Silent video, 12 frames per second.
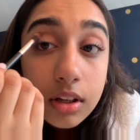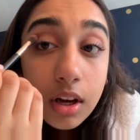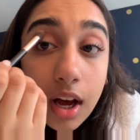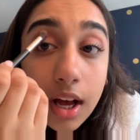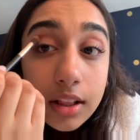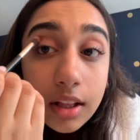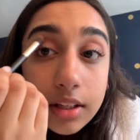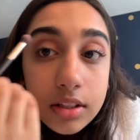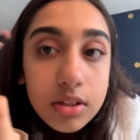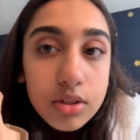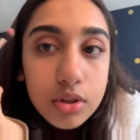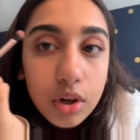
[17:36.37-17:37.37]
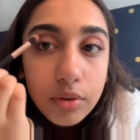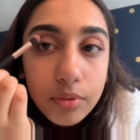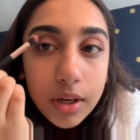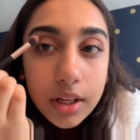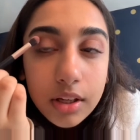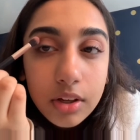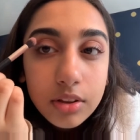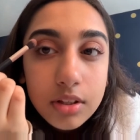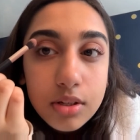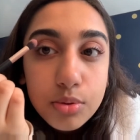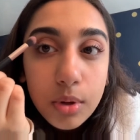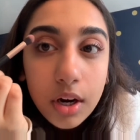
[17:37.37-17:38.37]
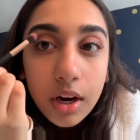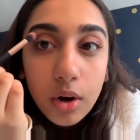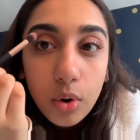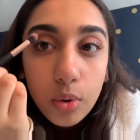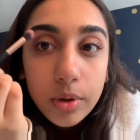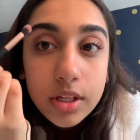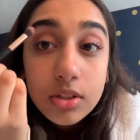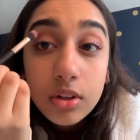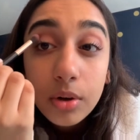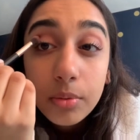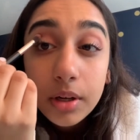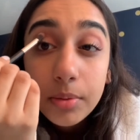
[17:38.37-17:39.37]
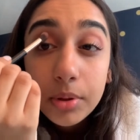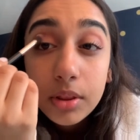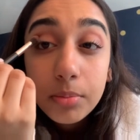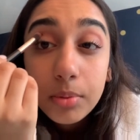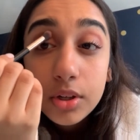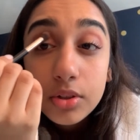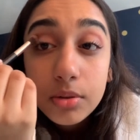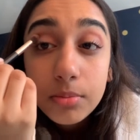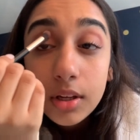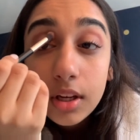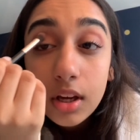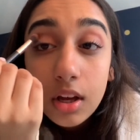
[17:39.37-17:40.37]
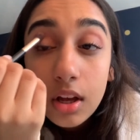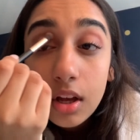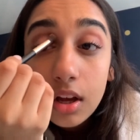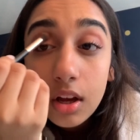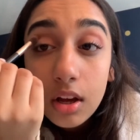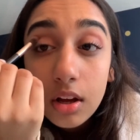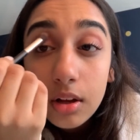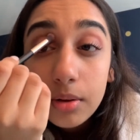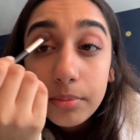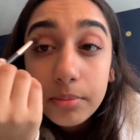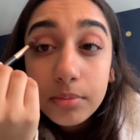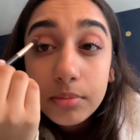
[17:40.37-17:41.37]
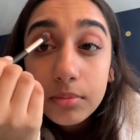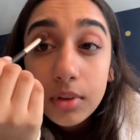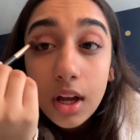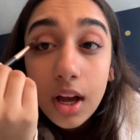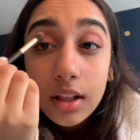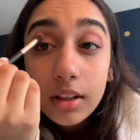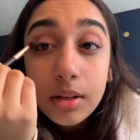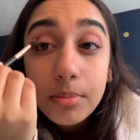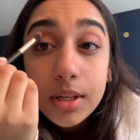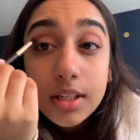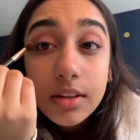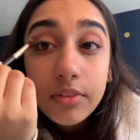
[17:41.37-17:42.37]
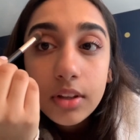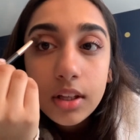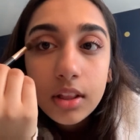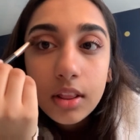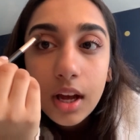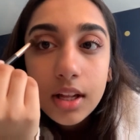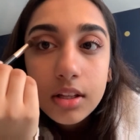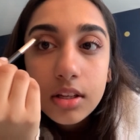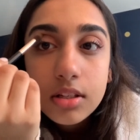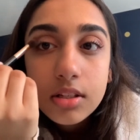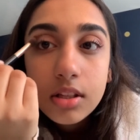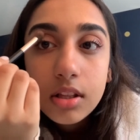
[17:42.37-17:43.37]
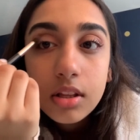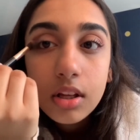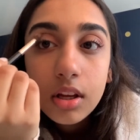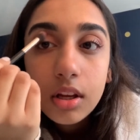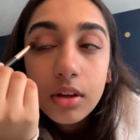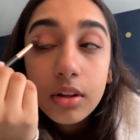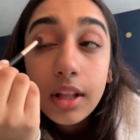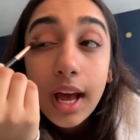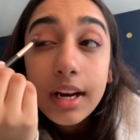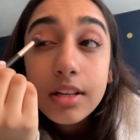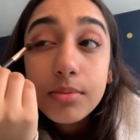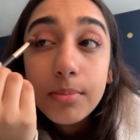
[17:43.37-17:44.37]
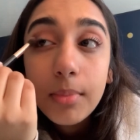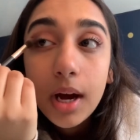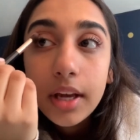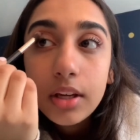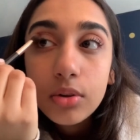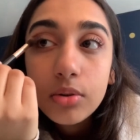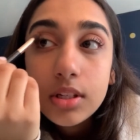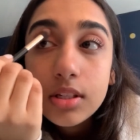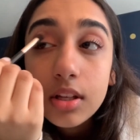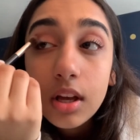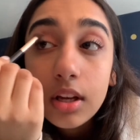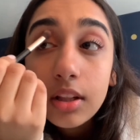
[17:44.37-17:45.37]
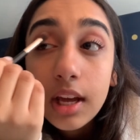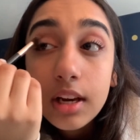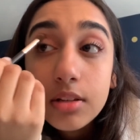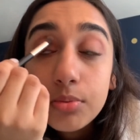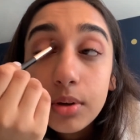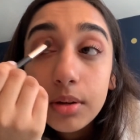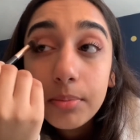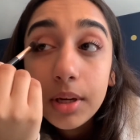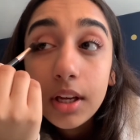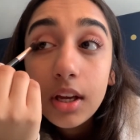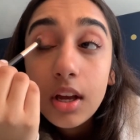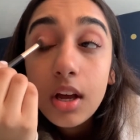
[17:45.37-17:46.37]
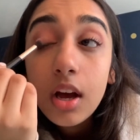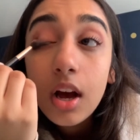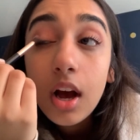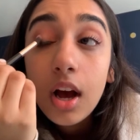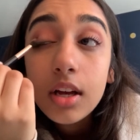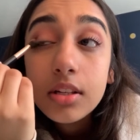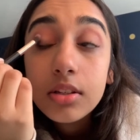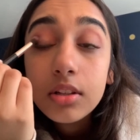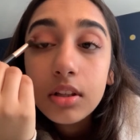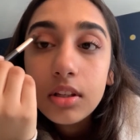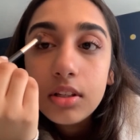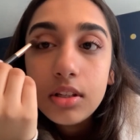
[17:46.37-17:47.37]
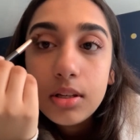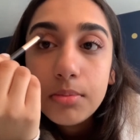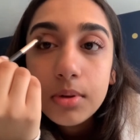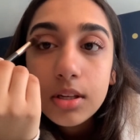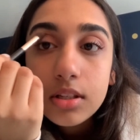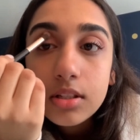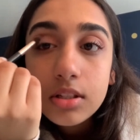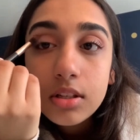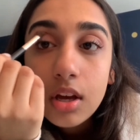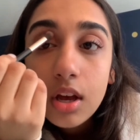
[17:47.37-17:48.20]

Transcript: I like to start right here. This is where I always start when I put the brush on my eyelid, because I feel like that is my crease line. That is where my eyes look the deepest.